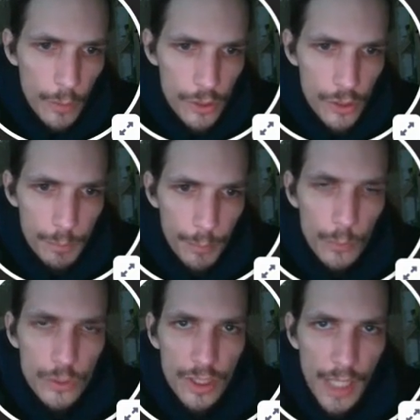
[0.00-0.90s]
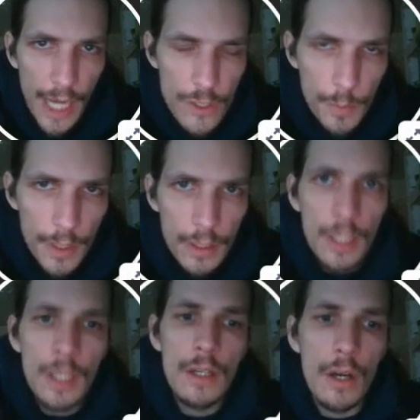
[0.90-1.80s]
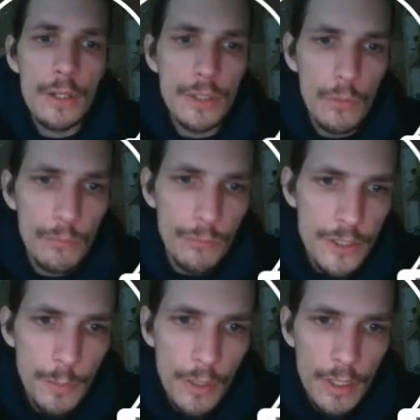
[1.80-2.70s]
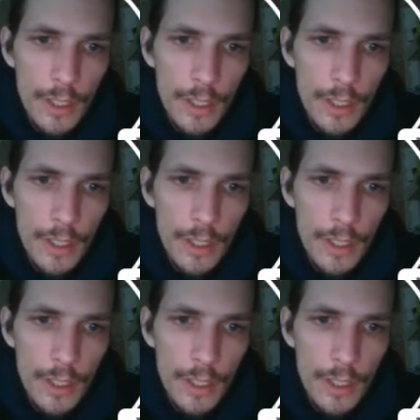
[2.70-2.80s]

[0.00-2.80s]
which boosts engagement on your own Facebook